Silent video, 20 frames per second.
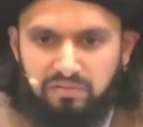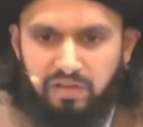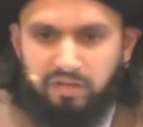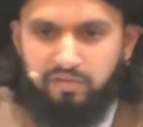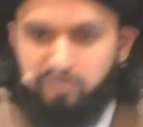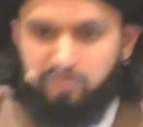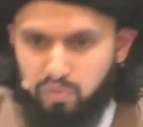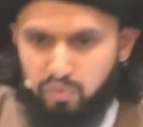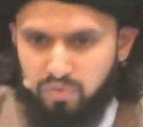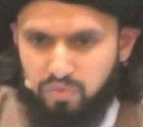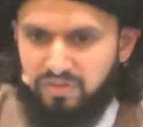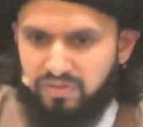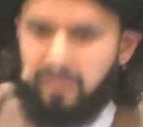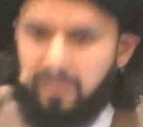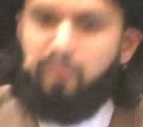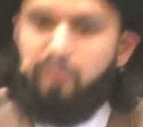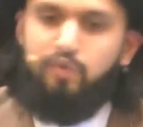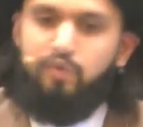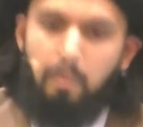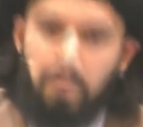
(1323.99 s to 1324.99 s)
food, then I'll
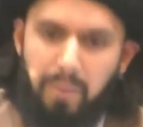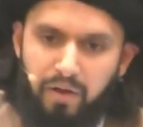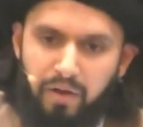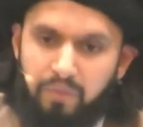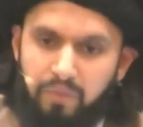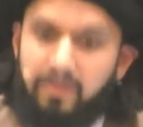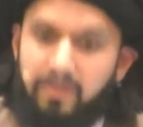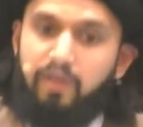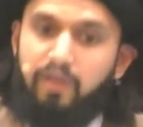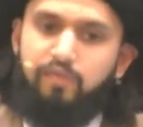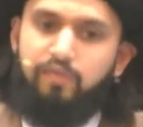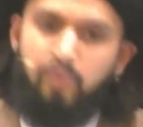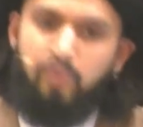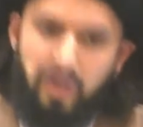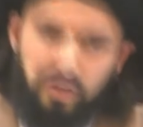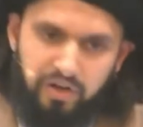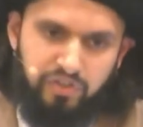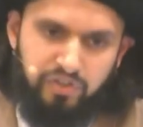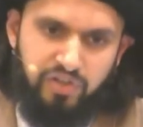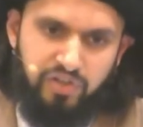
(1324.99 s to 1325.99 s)
feel better, then I'll feel
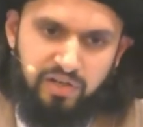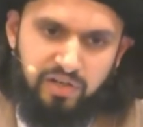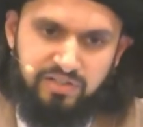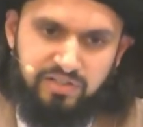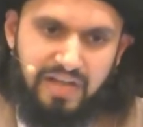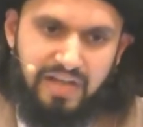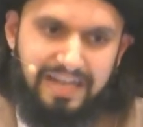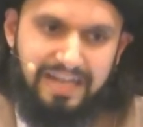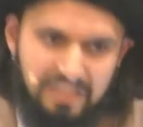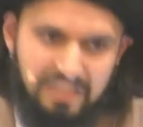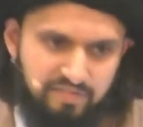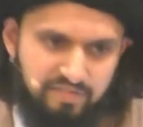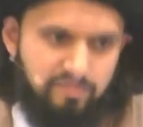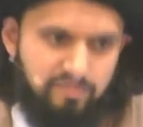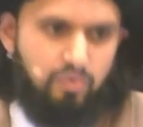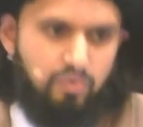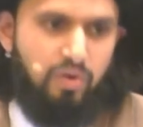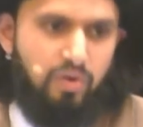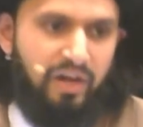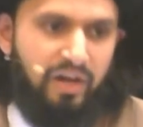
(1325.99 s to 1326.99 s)
energized. I need
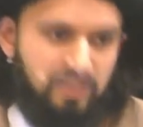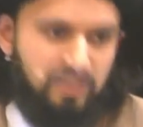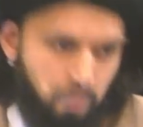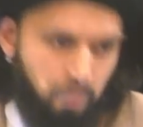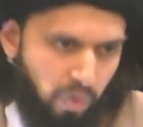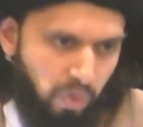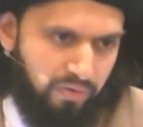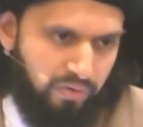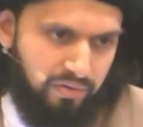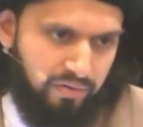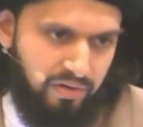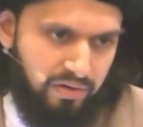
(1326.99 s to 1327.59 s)
food, I need water.